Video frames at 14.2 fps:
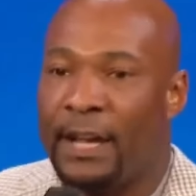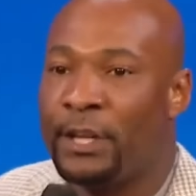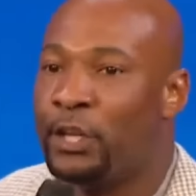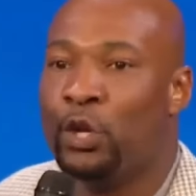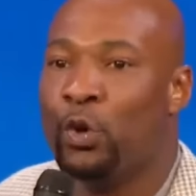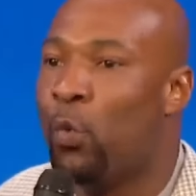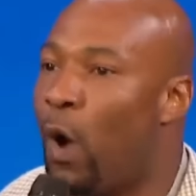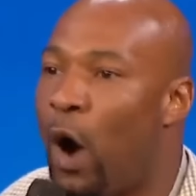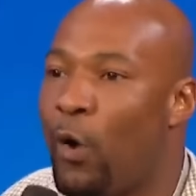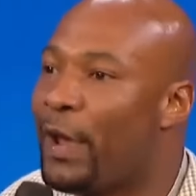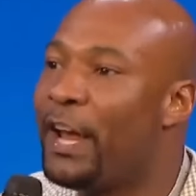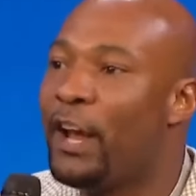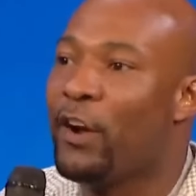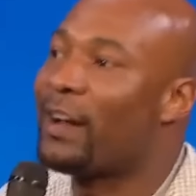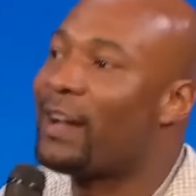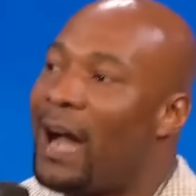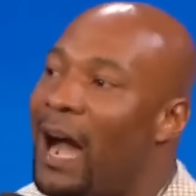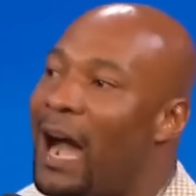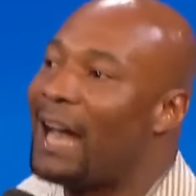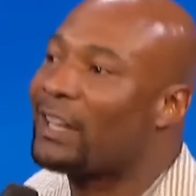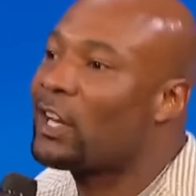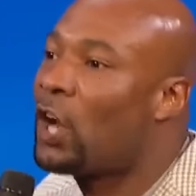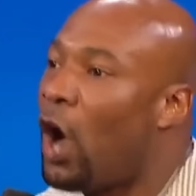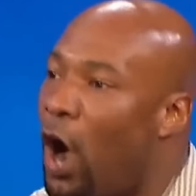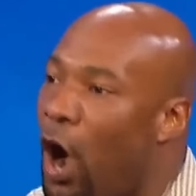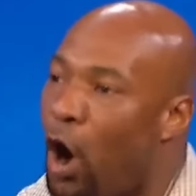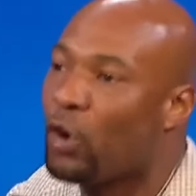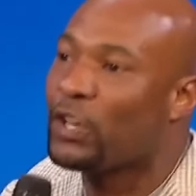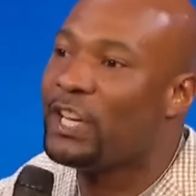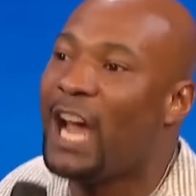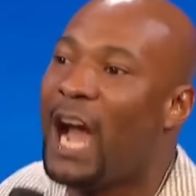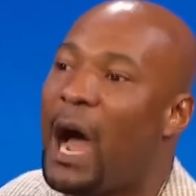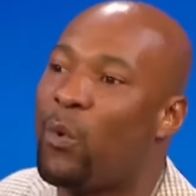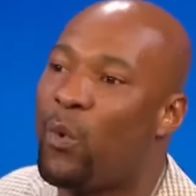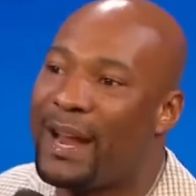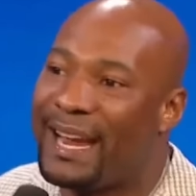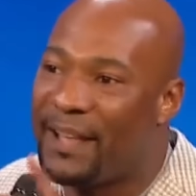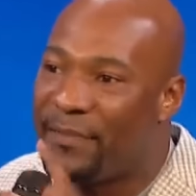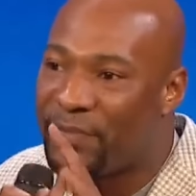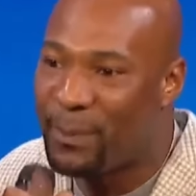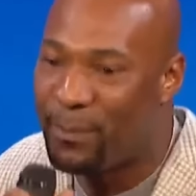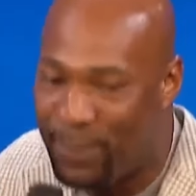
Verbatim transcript: You won't hear God called Yahweh in the